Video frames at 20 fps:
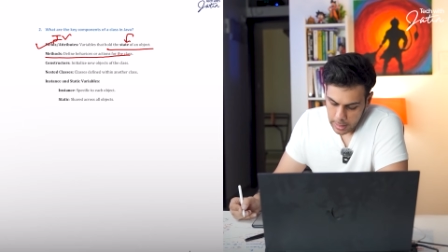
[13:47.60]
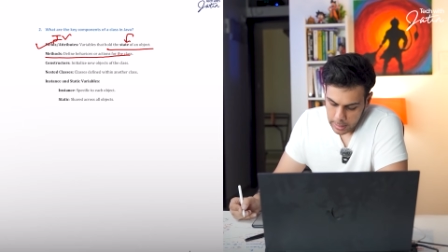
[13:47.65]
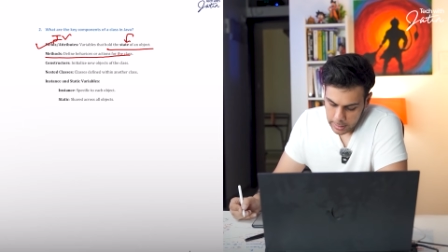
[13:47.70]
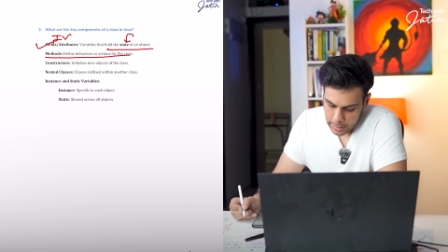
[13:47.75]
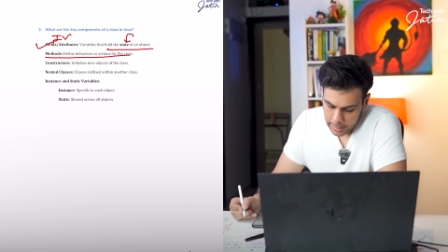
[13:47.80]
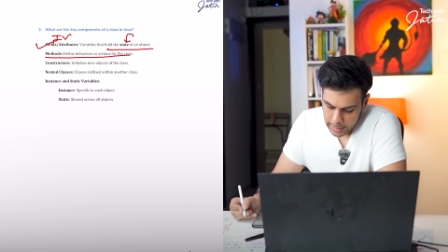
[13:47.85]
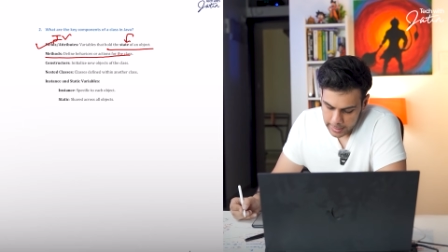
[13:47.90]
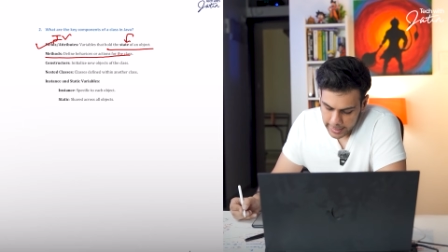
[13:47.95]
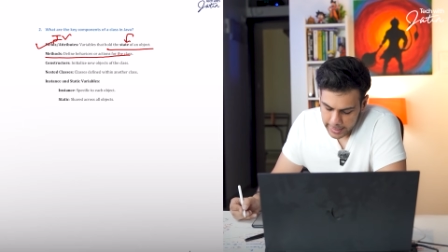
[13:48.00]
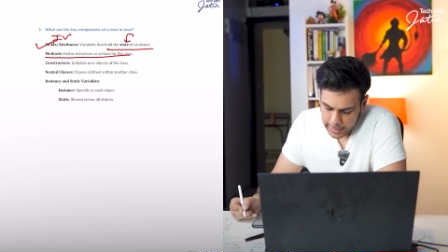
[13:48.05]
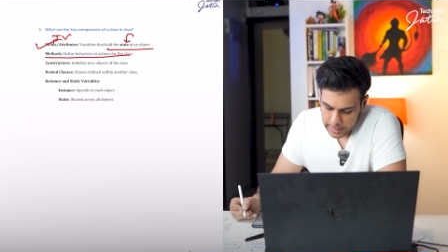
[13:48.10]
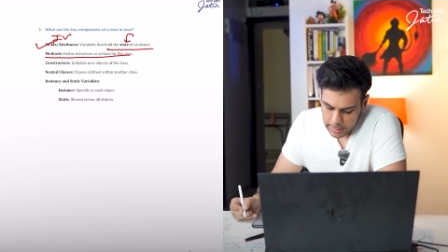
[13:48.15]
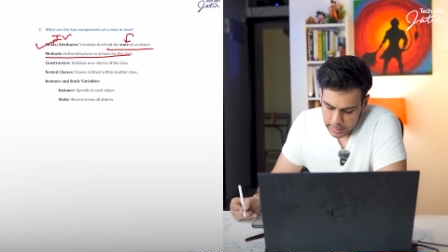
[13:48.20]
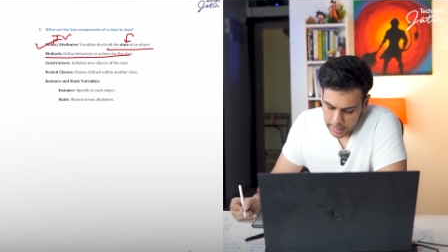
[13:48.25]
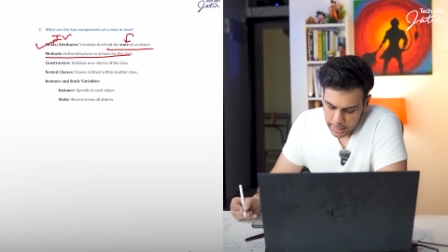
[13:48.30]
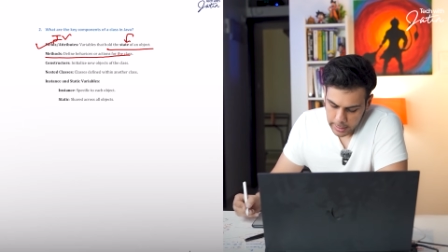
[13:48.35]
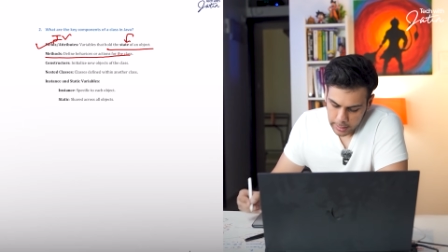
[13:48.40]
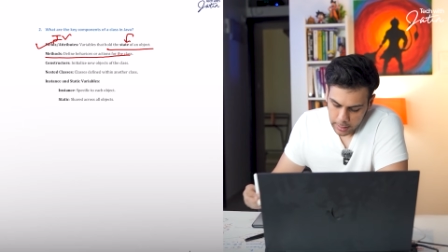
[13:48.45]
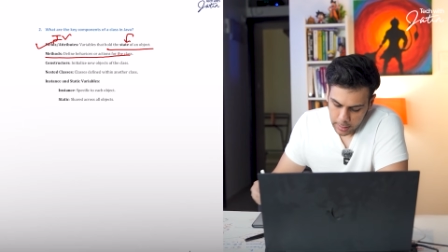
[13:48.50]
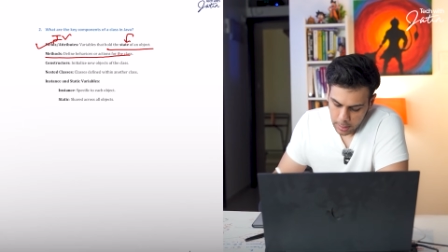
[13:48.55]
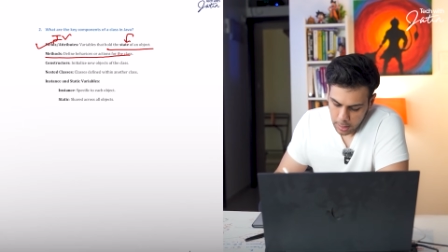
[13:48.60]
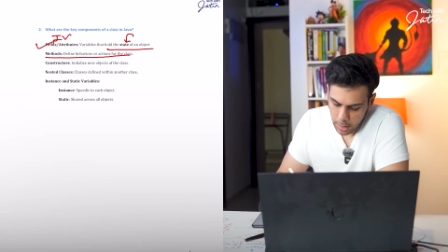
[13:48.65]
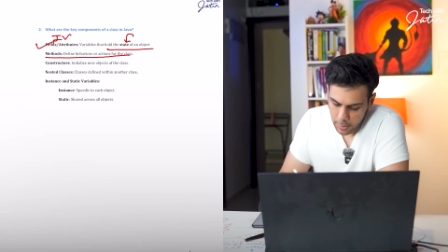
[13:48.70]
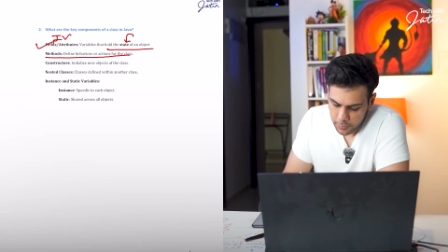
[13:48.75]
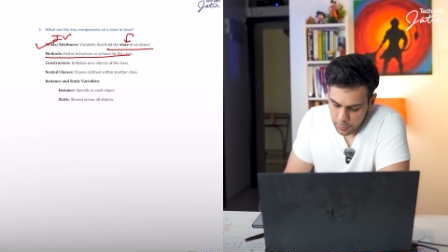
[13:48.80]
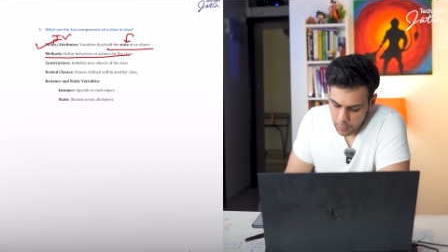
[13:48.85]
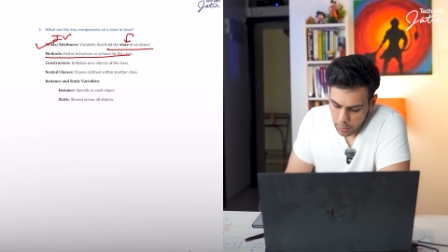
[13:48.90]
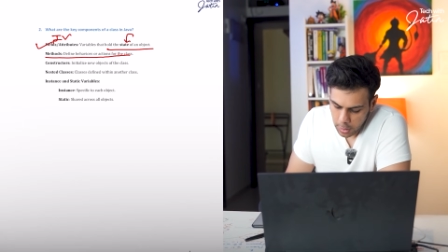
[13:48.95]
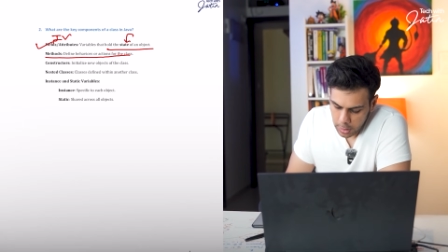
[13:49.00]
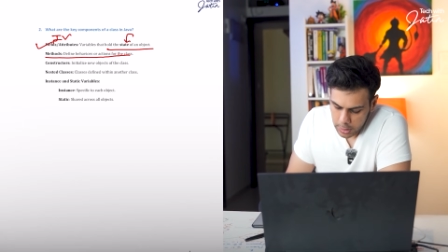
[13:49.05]
The next thing,
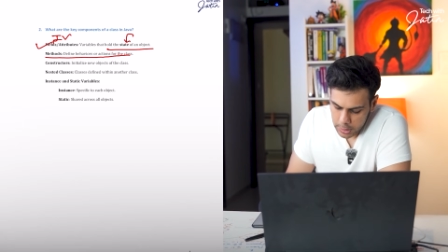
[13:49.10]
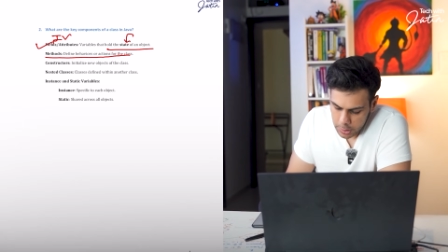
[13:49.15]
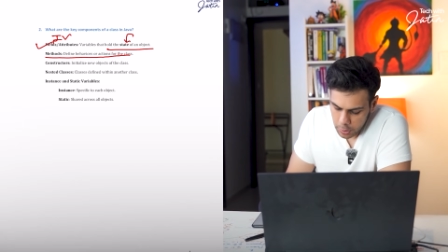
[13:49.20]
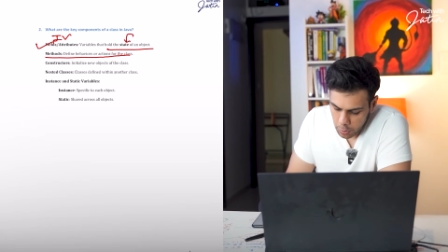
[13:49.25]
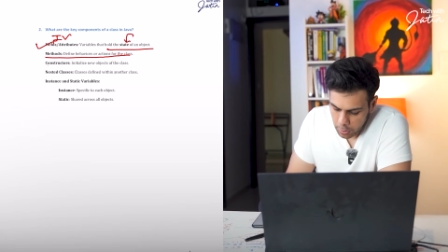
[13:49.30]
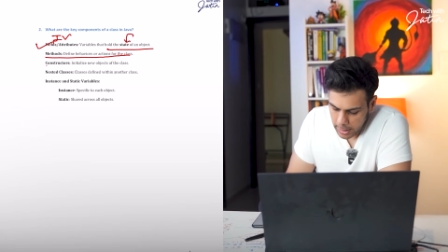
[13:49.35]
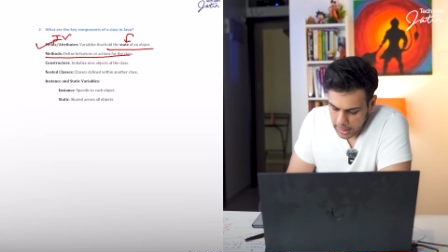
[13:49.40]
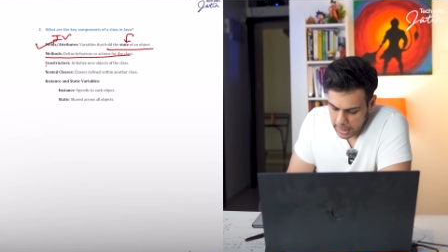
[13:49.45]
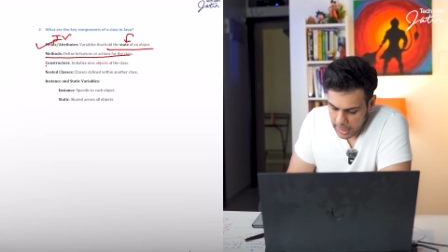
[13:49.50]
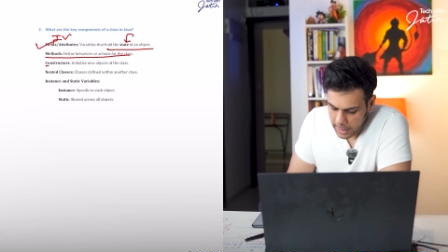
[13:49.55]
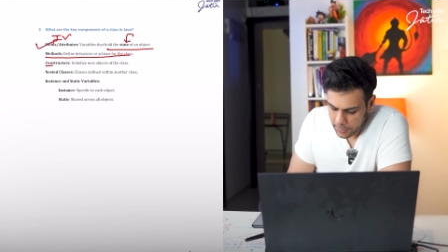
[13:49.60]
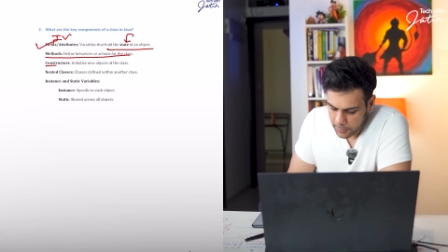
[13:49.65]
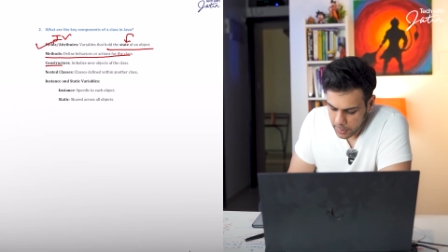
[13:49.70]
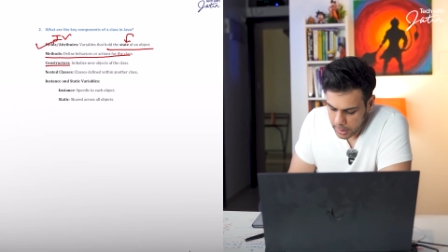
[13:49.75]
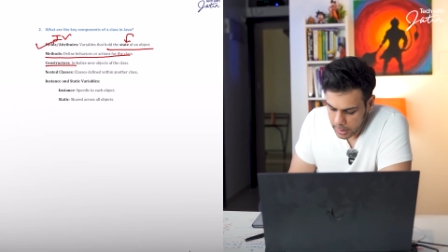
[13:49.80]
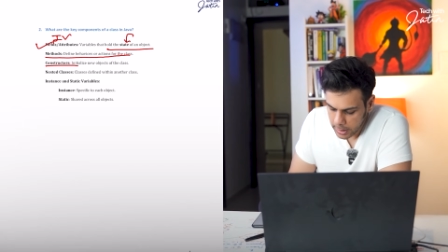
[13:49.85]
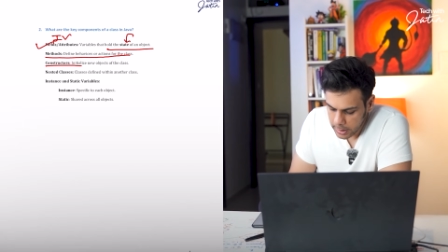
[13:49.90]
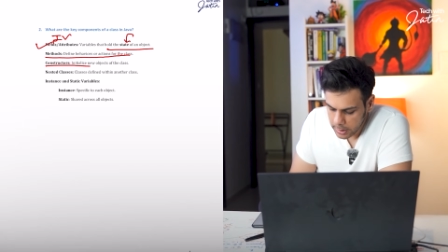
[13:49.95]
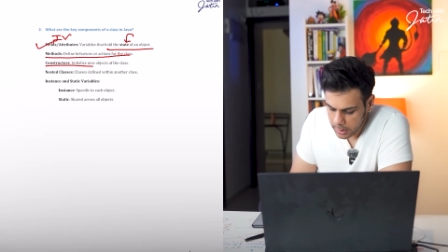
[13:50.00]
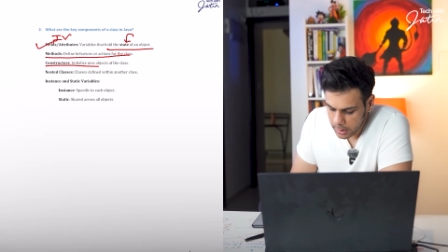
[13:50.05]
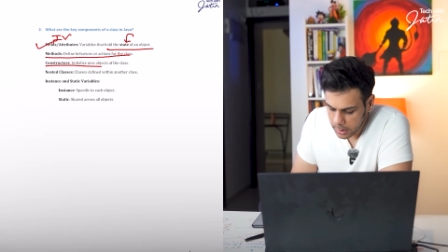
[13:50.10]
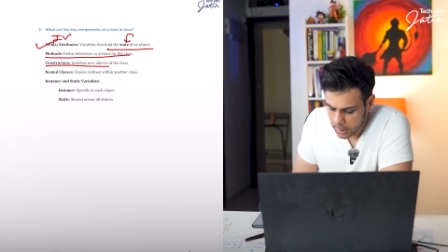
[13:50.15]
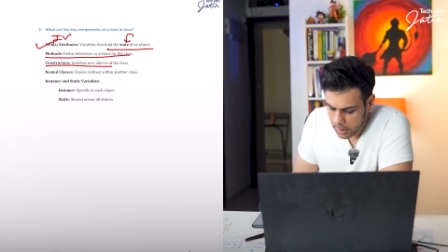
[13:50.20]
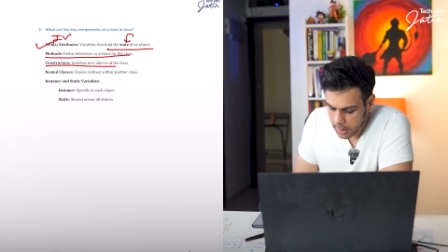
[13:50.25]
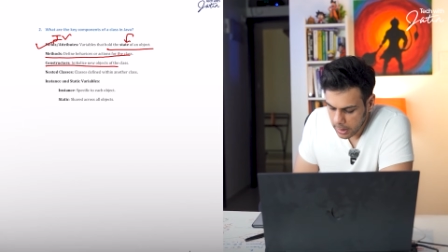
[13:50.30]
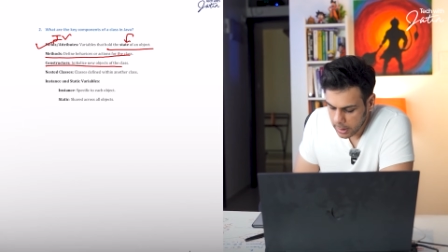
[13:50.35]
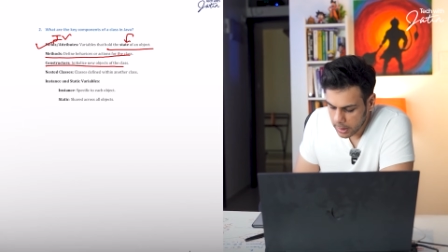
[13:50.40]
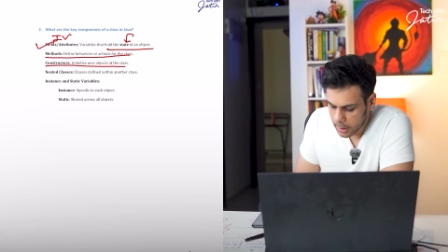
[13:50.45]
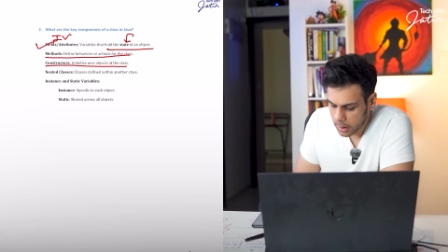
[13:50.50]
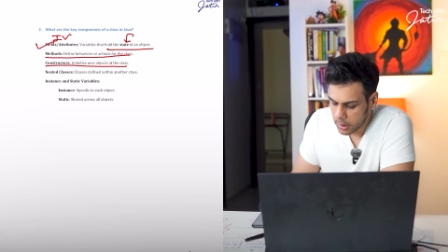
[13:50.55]
of course, you can have a
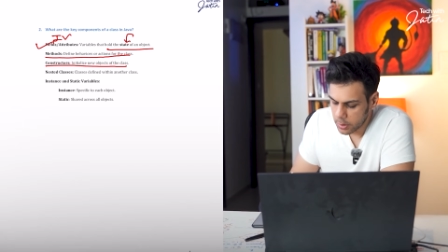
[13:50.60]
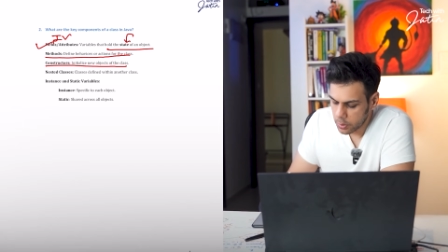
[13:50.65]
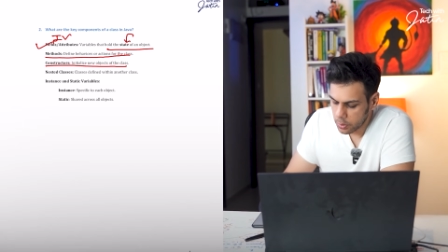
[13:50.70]
constructor.